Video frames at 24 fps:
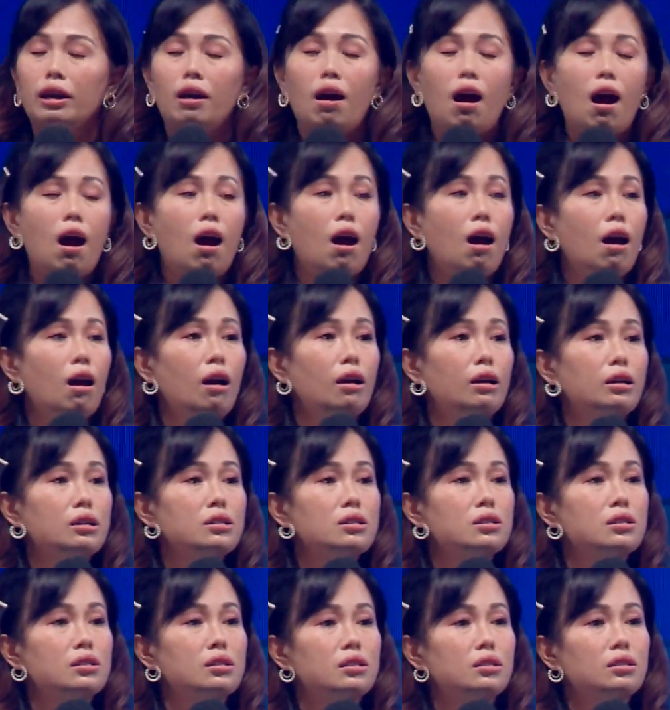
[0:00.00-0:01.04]

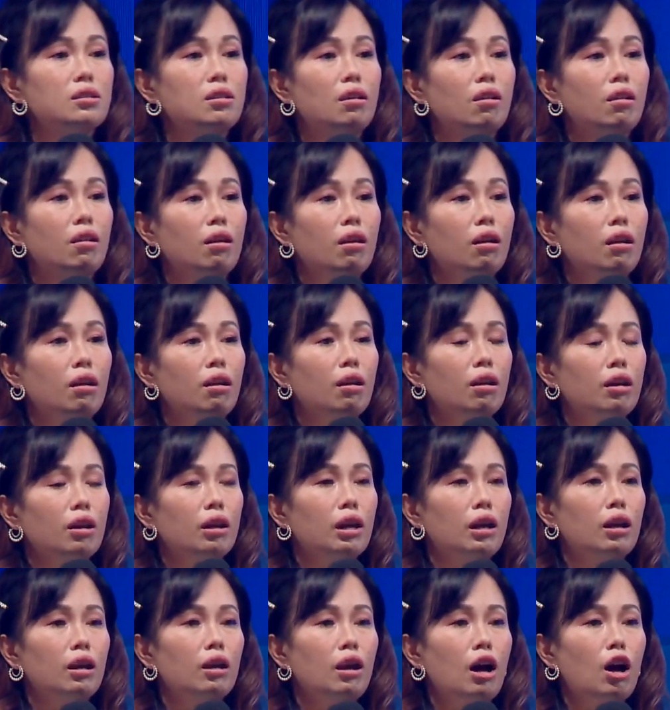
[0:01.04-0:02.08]
Cars,
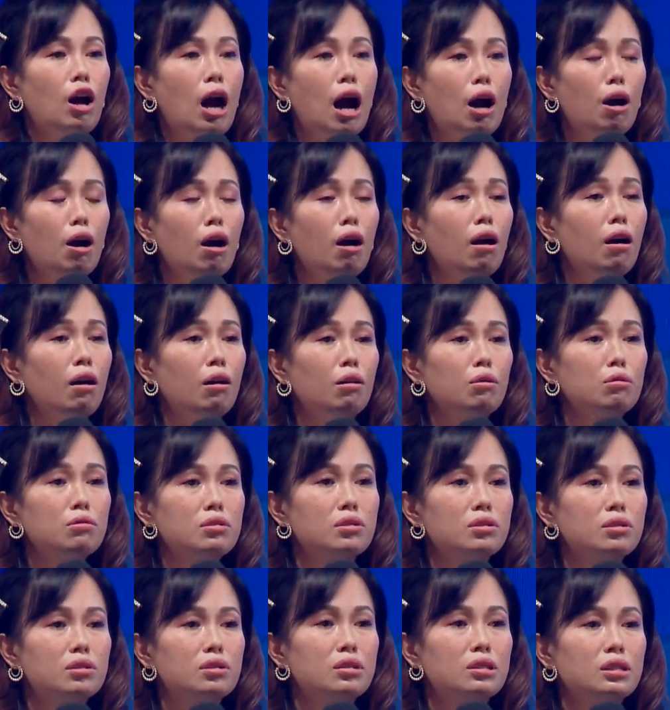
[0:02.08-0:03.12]

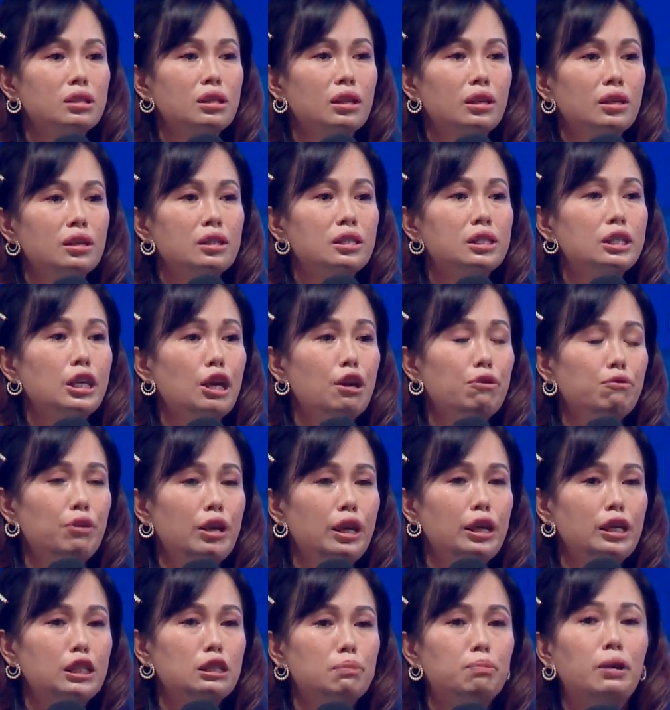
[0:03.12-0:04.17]
house,
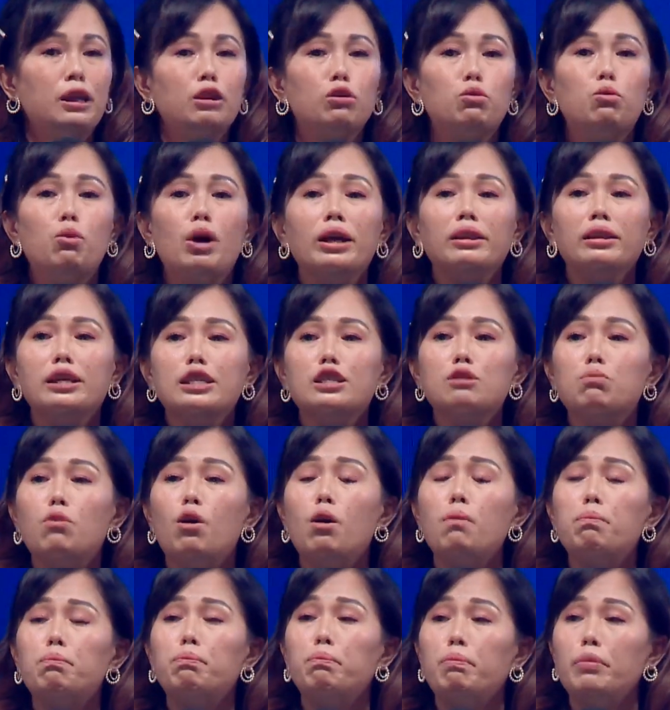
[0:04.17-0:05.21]
savings, but what is
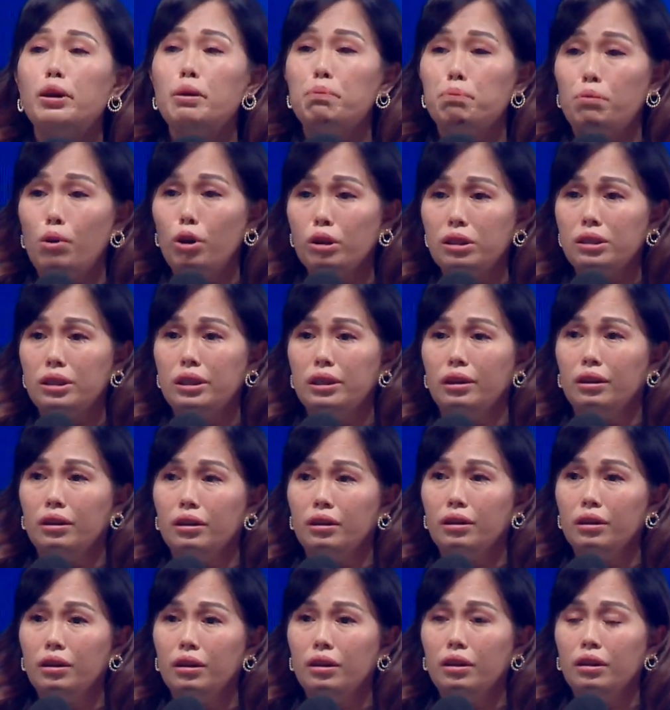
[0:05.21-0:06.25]
more important?
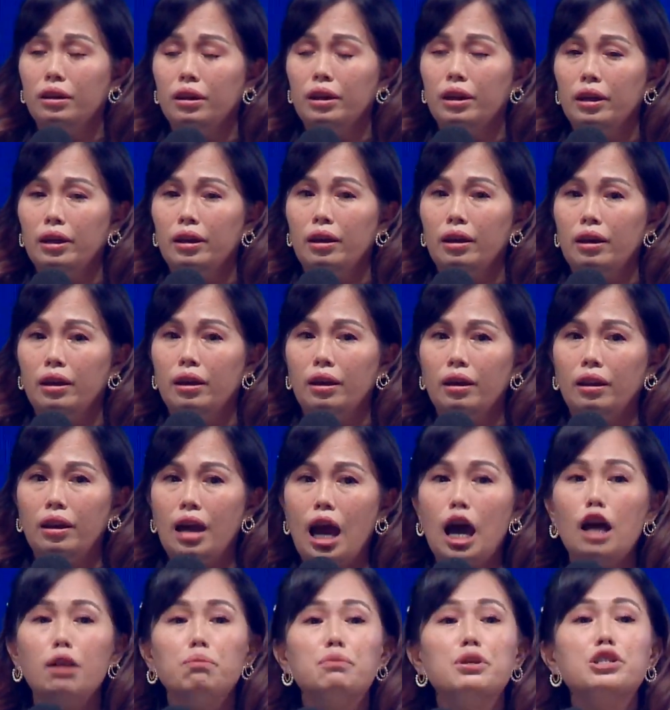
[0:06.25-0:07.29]

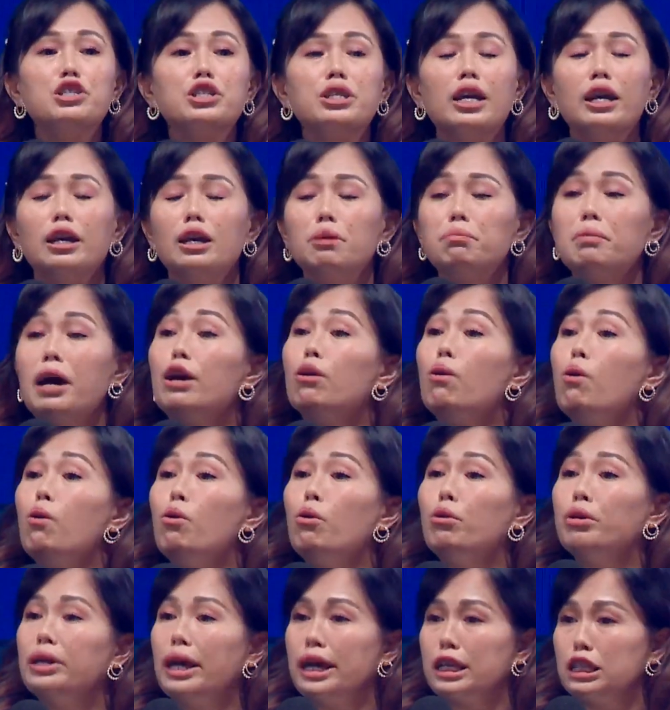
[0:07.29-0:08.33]
I'll be sharing my
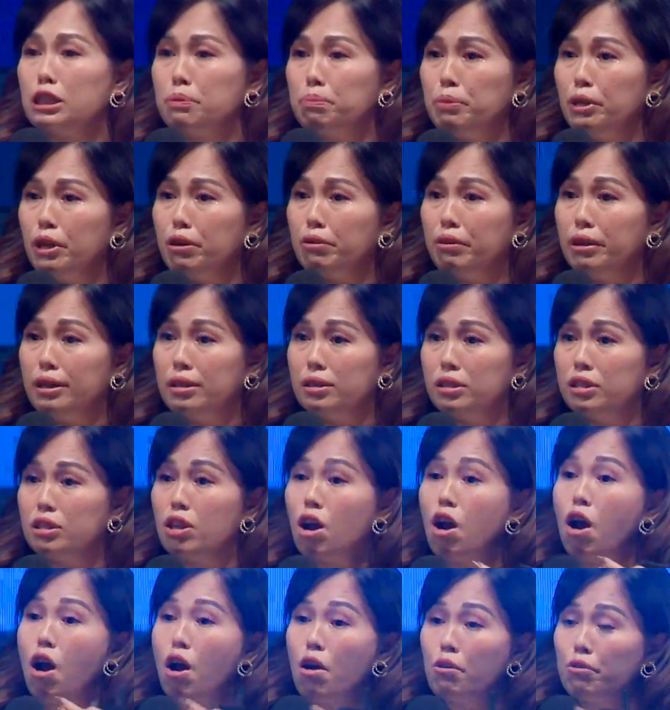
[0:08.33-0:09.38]
own experience,
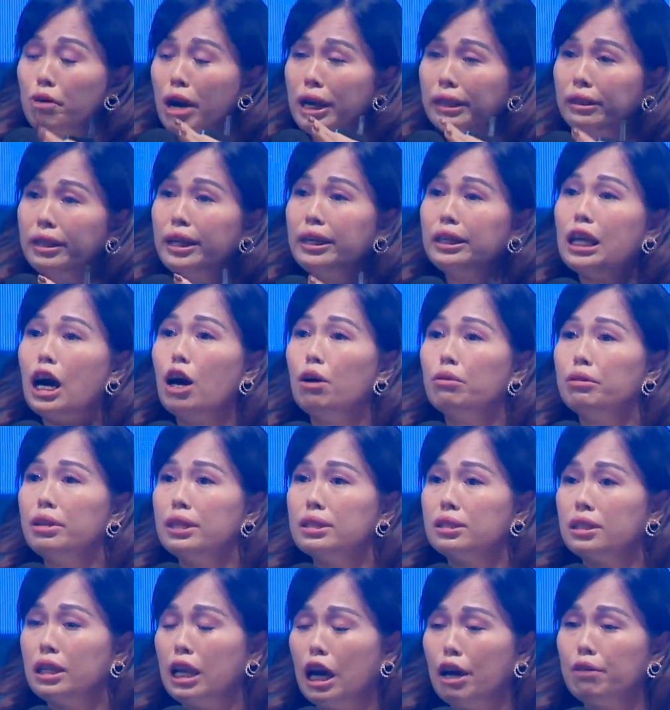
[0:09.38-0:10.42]
writing down
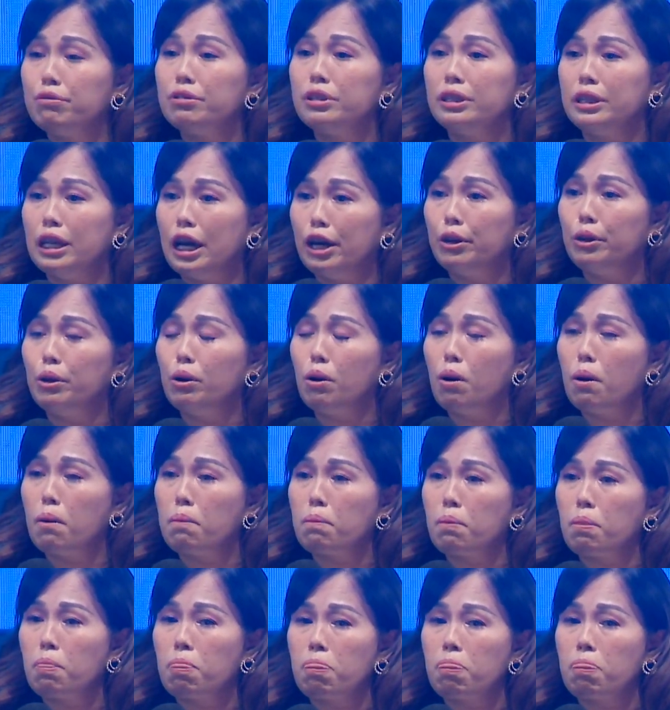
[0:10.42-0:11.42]
this life scenario.